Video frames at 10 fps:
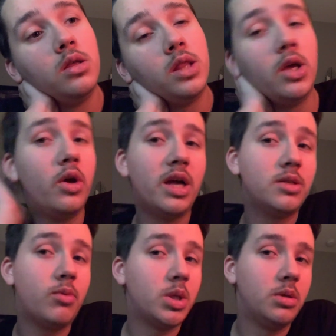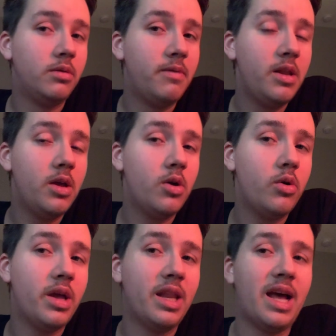thank you guys for watching this
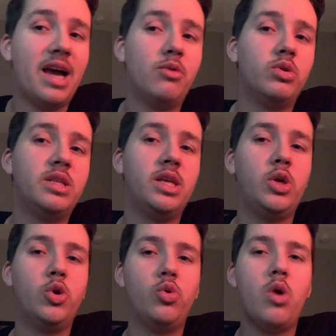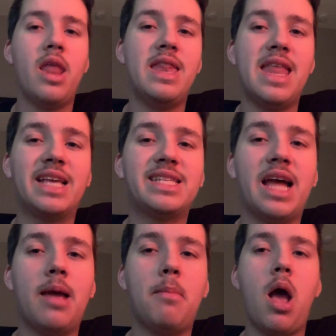video and I will see you next
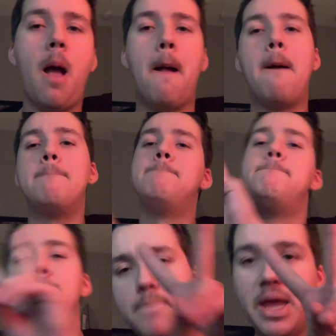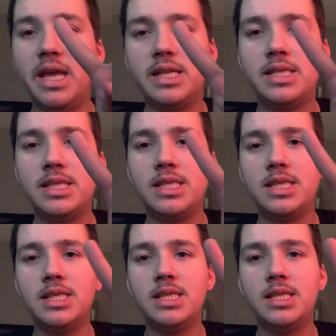time. Peace.